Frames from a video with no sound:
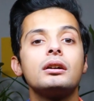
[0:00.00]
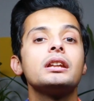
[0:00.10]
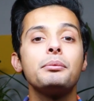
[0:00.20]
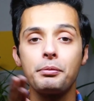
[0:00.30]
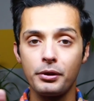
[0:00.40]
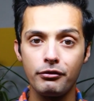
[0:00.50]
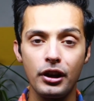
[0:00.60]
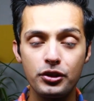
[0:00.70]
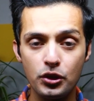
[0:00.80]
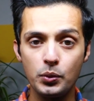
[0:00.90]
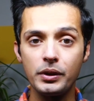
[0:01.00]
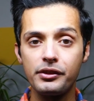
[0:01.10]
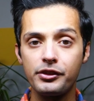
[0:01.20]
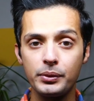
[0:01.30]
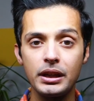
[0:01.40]
Let me provide you
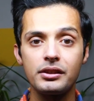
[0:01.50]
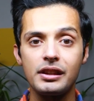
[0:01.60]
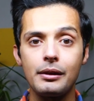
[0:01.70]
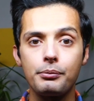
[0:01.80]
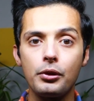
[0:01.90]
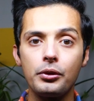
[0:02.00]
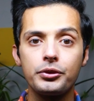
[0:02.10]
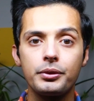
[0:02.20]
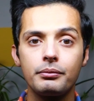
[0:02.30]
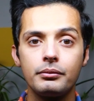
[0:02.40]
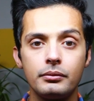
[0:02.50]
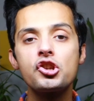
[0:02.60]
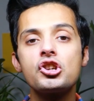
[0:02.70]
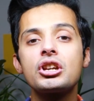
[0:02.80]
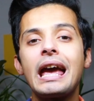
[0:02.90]
with 3 examples.
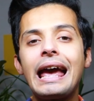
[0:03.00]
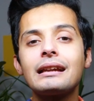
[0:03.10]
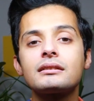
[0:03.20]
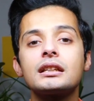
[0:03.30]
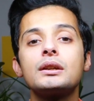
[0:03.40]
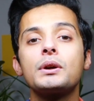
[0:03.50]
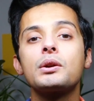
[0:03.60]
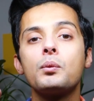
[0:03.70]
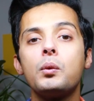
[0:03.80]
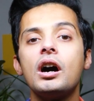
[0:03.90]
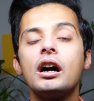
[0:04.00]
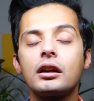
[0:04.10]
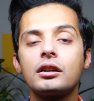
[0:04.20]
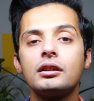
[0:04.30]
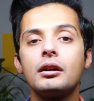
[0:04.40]
She can't even
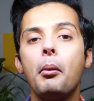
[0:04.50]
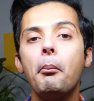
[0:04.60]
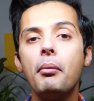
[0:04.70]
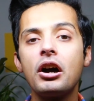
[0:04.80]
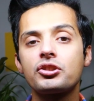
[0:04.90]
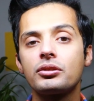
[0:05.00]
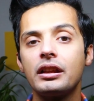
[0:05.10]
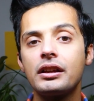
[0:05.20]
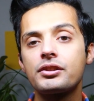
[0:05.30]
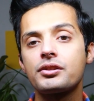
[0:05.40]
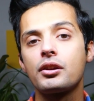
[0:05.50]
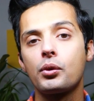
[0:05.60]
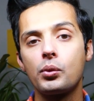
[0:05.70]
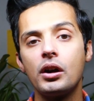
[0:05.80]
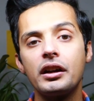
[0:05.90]
walk, much less
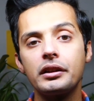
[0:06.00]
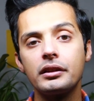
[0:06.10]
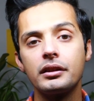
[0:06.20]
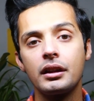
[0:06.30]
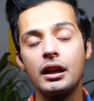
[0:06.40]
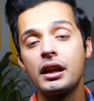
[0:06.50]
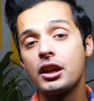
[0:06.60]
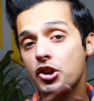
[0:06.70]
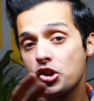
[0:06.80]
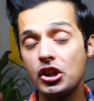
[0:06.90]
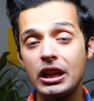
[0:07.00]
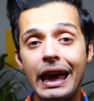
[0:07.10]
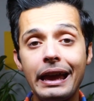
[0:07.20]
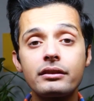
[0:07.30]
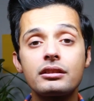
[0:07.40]
run. She
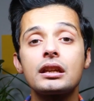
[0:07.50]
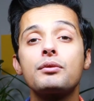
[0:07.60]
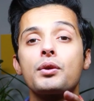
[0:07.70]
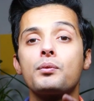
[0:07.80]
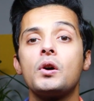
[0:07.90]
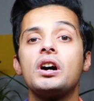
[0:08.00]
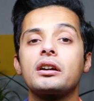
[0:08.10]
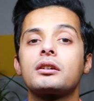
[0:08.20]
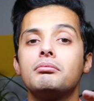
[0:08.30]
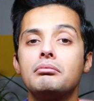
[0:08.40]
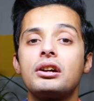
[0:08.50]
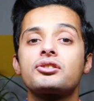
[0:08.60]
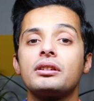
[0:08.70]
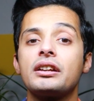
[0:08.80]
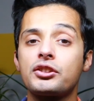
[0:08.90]
can't even walk,
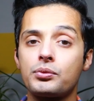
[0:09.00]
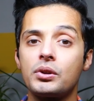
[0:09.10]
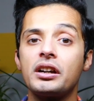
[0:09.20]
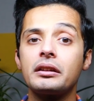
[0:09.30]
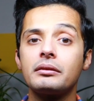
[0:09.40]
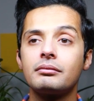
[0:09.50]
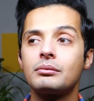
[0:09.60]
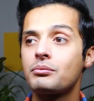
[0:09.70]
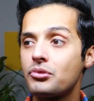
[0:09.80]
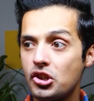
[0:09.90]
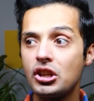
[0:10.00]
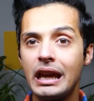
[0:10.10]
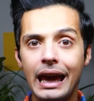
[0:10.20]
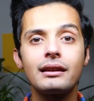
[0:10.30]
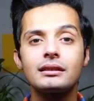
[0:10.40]
much less run. She
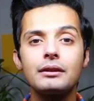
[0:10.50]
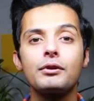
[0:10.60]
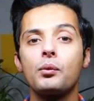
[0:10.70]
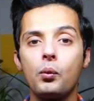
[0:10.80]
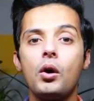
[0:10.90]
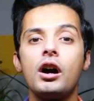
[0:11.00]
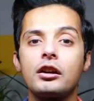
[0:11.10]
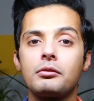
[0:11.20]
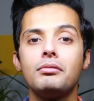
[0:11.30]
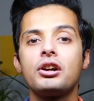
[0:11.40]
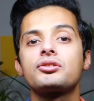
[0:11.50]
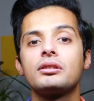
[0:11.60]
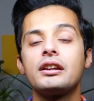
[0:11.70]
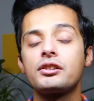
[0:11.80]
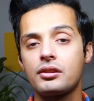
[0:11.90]
can't even walk, much
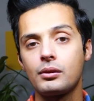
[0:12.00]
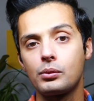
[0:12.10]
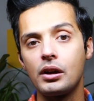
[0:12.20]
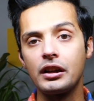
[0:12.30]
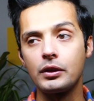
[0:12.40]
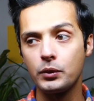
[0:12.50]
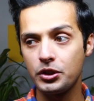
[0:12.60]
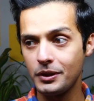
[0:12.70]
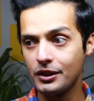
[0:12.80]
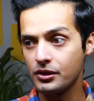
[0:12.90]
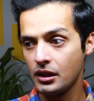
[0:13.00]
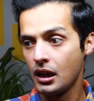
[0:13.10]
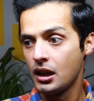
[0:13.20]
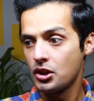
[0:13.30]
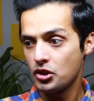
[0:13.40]
less run, which means
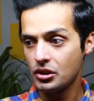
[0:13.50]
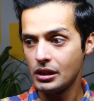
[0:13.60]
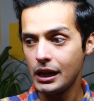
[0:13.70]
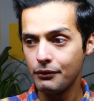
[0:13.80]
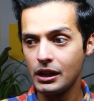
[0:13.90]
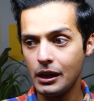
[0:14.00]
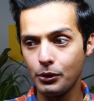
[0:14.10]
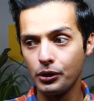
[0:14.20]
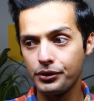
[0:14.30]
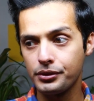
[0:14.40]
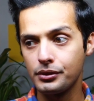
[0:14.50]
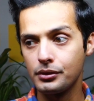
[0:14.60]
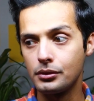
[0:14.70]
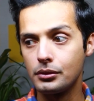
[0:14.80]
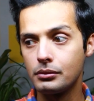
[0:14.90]
she's not even able
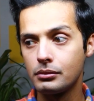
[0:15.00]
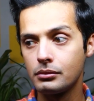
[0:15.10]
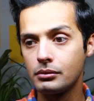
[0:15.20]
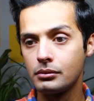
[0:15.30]
to